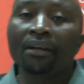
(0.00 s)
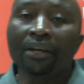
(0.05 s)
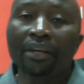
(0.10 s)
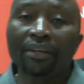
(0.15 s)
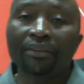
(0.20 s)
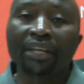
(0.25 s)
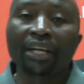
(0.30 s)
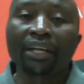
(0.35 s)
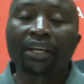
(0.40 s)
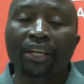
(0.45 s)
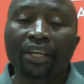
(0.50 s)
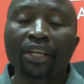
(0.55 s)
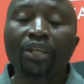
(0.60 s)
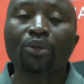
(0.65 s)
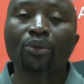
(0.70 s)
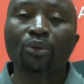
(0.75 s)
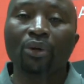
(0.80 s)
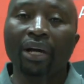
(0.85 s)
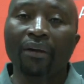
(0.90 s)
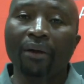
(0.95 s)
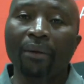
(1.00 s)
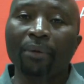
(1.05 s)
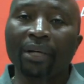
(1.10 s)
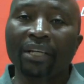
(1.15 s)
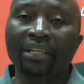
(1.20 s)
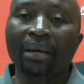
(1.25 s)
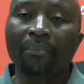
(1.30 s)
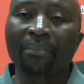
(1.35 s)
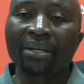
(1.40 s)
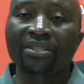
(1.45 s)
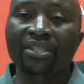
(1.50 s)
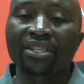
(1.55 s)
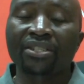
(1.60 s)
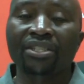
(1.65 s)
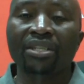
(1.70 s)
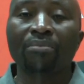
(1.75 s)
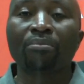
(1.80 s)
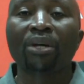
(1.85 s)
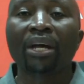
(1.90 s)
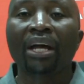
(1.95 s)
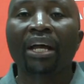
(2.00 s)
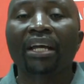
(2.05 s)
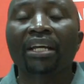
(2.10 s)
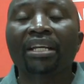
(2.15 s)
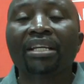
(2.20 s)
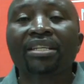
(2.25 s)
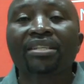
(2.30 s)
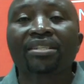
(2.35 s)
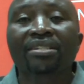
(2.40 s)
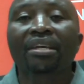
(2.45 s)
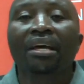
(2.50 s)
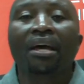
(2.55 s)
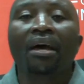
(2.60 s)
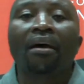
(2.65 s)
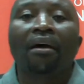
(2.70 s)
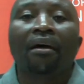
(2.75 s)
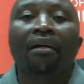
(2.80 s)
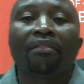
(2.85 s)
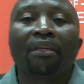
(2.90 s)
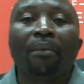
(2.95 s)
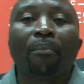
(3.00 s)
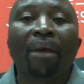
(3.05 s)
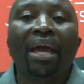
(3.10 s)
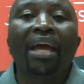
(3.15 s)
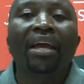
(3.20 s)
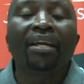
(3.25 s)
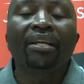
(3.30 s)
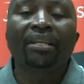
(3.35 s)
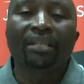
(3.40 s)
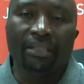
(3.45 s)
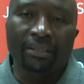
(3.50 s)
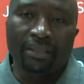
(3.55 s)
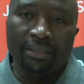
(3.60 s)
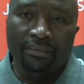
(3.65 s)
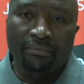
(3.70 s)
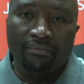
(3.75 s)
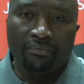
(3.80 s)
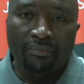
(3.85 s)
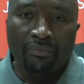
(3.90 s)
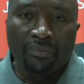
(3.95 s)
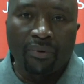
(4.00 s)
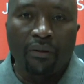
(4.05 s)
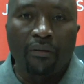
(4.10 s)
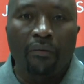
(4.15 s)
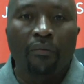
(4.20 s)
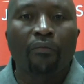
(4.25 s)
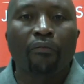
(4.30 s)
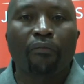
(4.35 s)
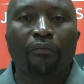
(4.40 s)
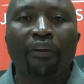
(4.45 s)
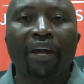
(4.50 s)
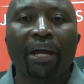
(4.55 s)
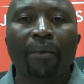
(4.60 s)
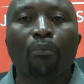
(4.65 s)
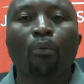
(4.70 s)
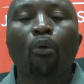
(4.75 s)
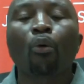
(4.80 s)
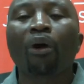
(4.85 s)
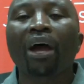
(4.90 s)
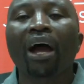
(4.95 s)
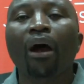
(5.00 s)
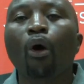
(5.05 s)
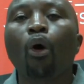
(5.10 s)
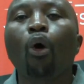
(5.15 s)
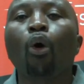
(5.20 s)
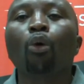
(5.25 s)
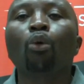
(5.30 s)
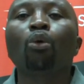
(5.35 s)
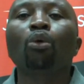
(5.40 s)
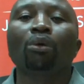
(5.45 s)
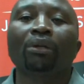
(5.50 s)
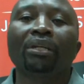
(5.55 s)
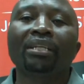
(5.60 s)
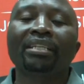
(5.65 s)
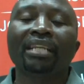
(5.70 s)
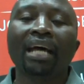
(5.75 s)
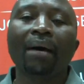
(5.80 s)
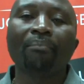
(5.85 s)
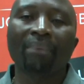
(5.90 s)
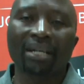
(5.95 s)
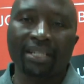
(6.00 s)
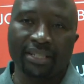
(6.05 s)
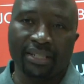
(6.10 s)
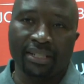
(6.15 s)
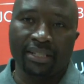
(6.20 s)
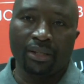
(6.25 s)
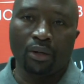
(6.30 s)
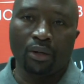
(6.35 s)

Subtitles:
in the Hindu-Arabic number system is the main frame where all numbers